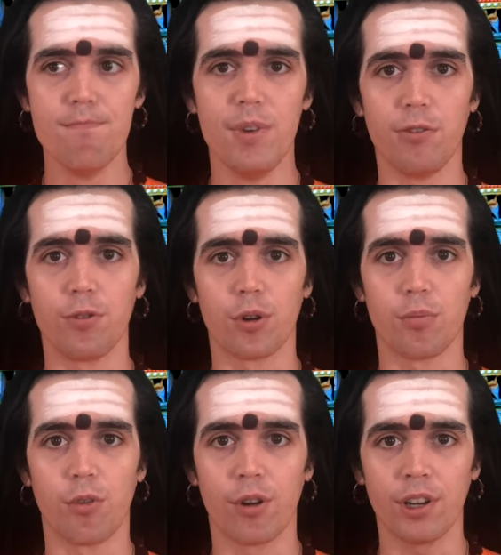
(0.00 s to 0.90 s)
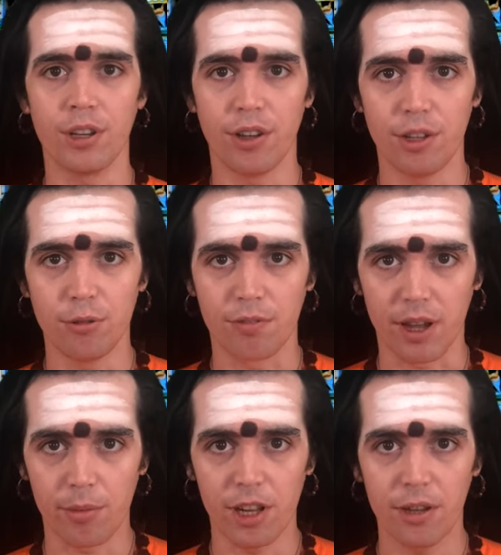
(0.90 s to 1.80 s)
If you are born in a Hindu
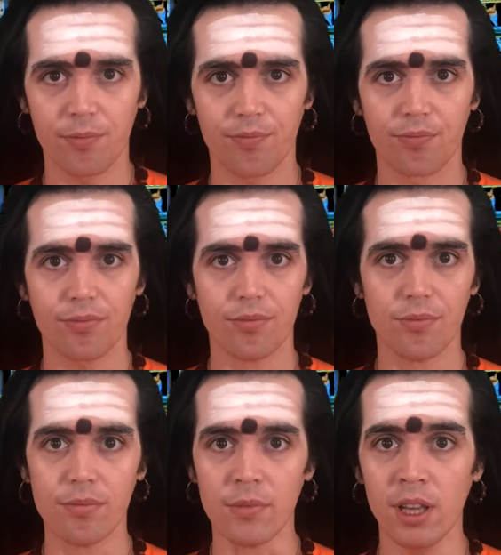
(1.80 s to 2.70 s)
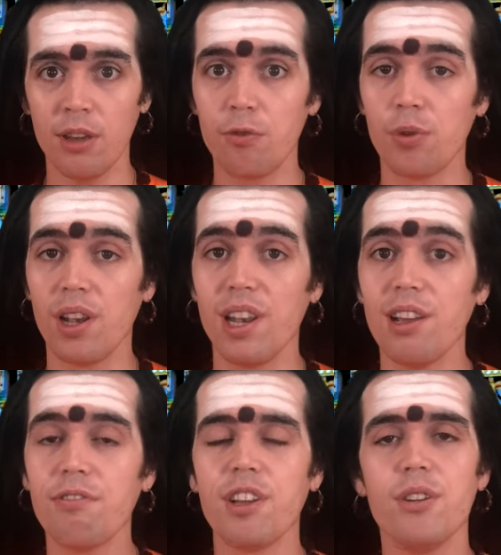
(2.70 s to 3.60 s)
family, if you
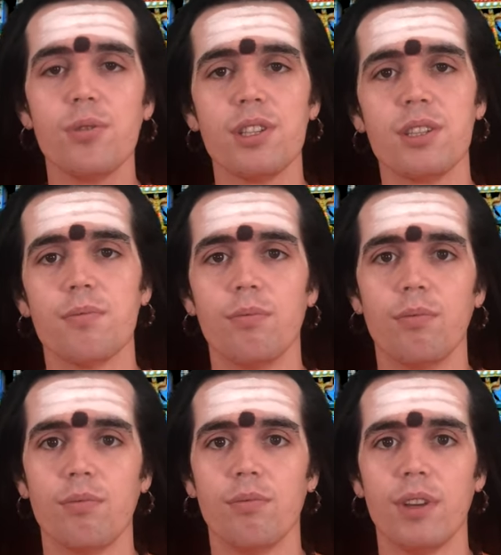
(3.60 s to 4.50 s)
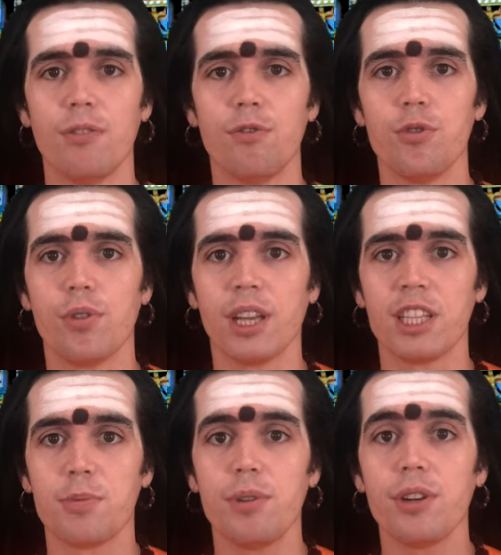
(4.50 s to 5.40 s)
live Hinduism, if you
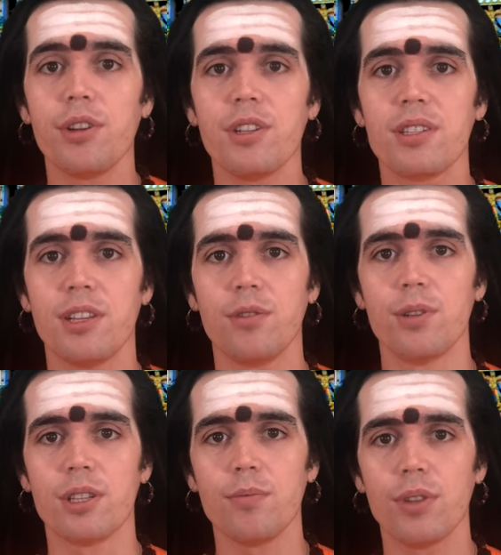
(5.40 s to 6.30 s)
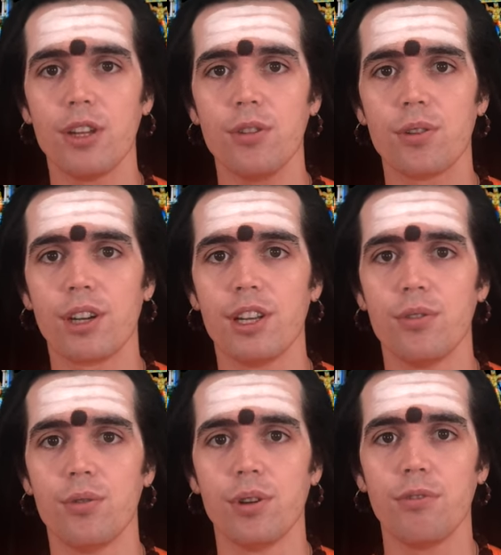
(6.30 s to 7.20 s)
experience Hinduism, then you are a
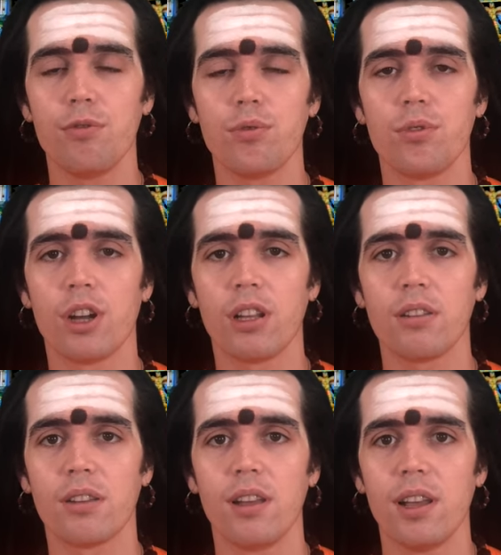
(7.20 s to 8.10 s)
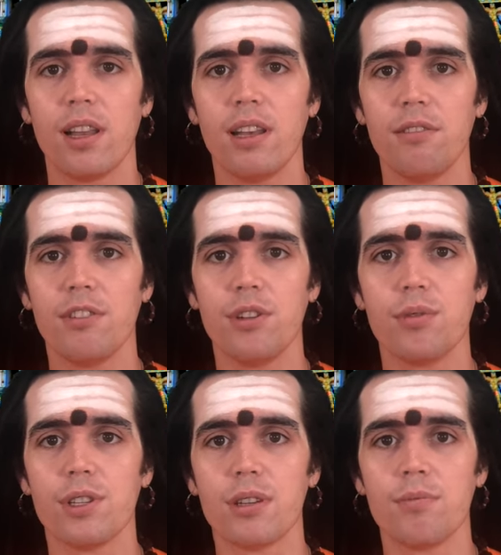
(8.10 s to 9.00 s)
Hindu. If you do not live
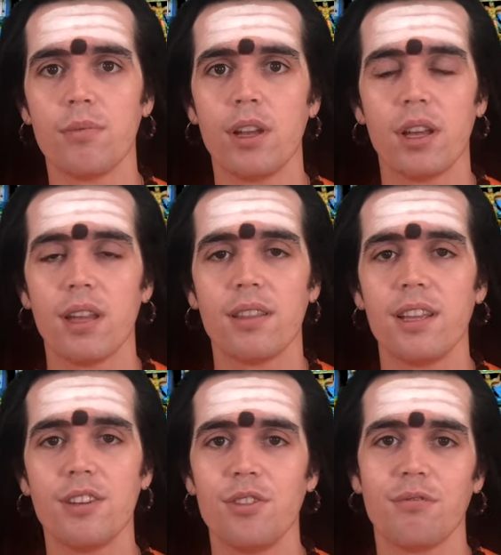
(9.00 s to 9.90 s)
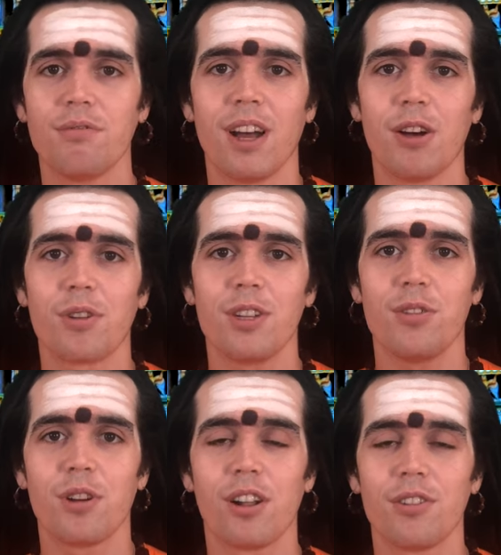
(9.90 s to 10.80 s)
Hinduism, then how can
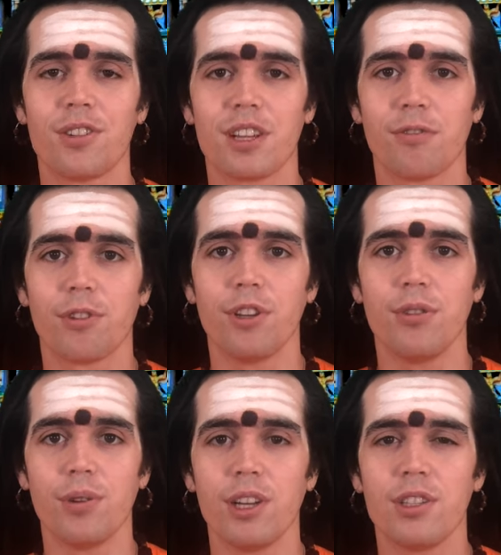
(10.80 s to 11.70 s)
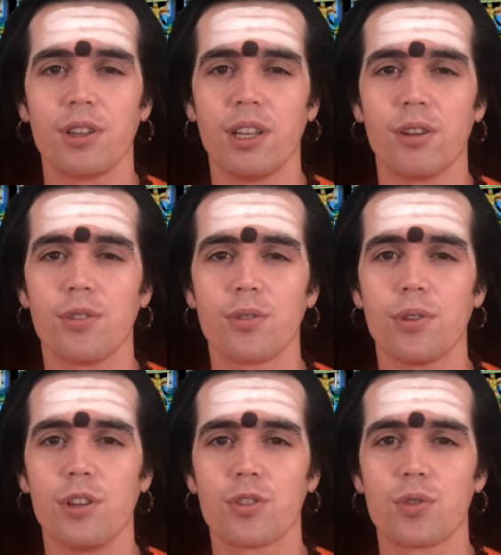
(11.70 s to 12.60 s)
you call yourself a Hindu? It is
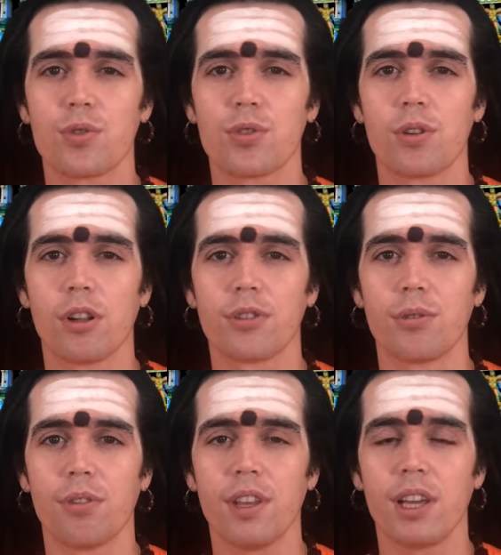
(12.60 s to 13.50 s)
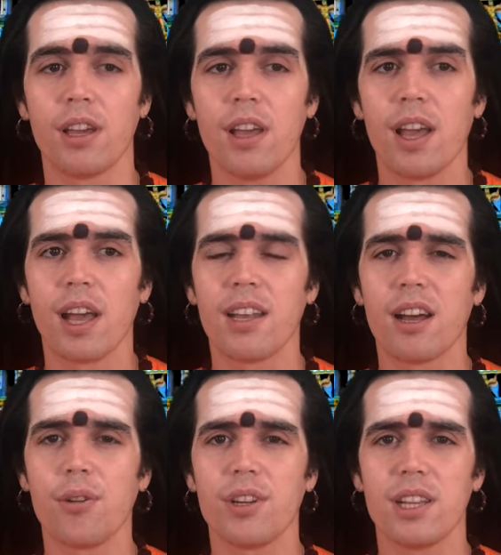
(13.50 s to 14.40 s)
only a socio-cultural thing. And
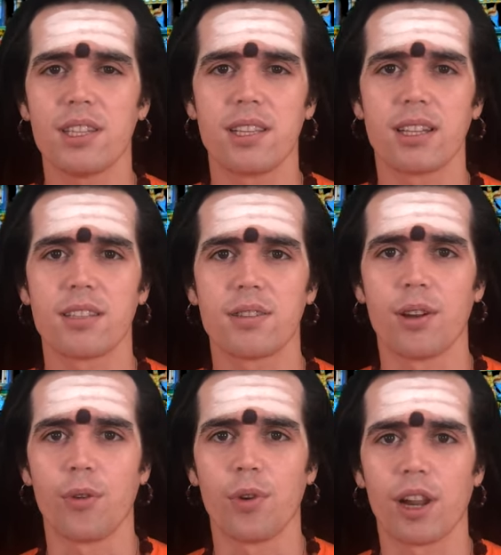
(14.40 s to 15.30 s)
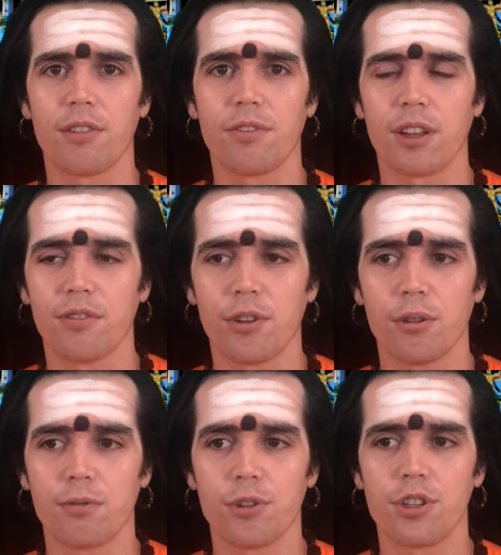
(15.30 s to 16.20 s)
nowadays, that's what I find very
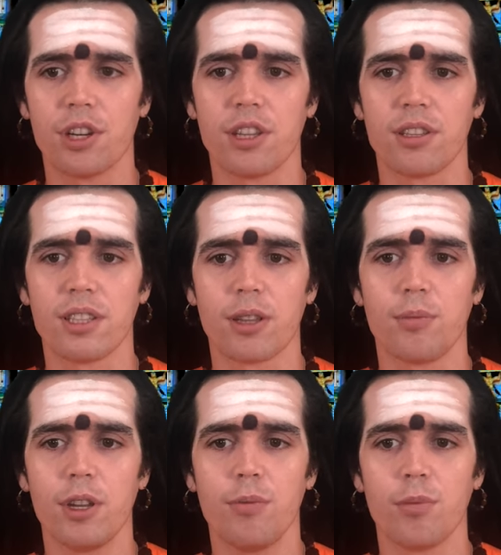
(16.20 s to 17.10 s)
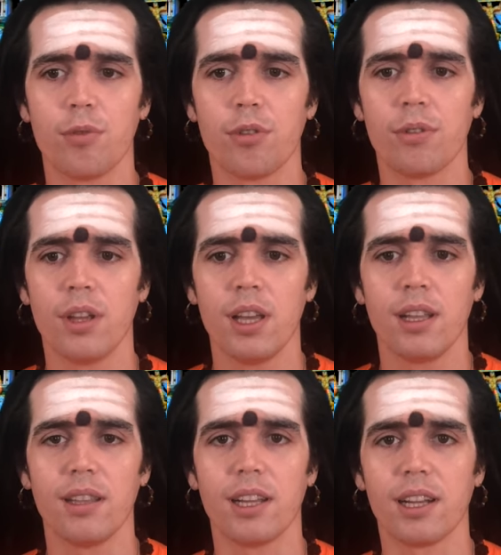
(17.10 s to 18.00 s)
unfortunate, is that many people,
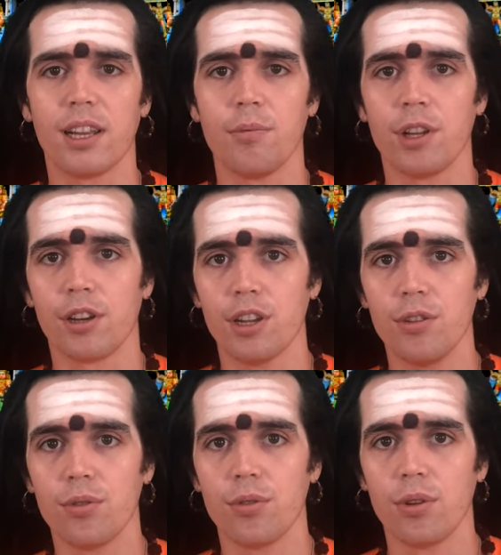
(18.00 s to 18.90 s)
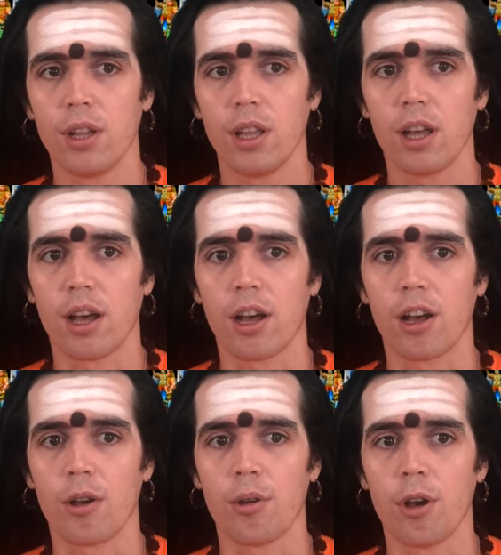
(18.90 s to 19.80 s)
they claim they are Hindu,
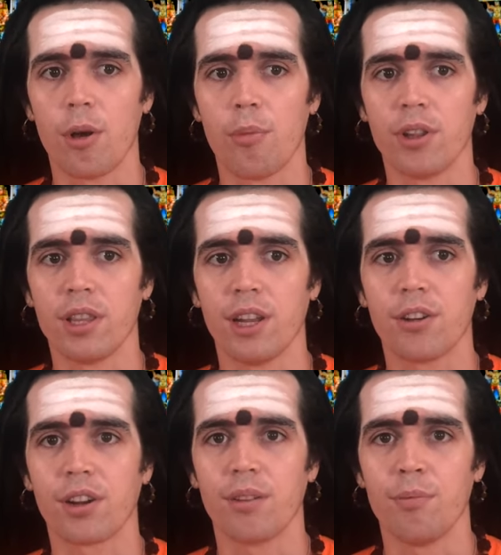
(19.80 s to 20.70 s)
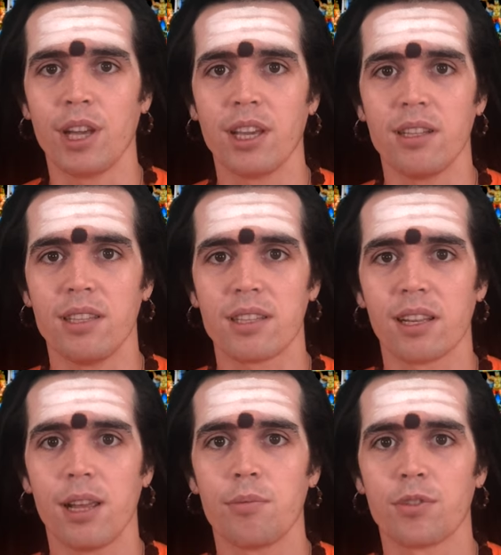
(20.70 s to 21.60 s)
but they're making these
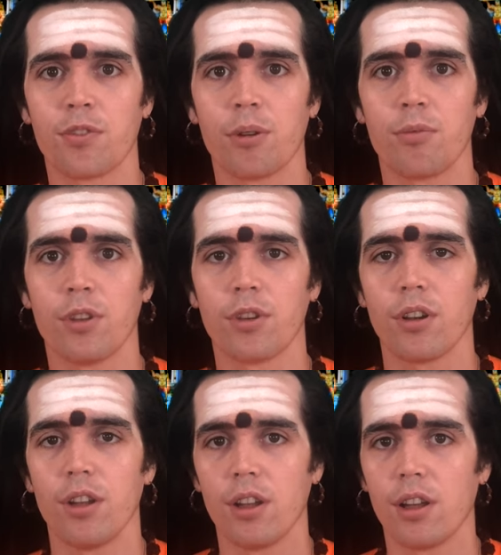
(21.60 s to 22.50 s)
claims from the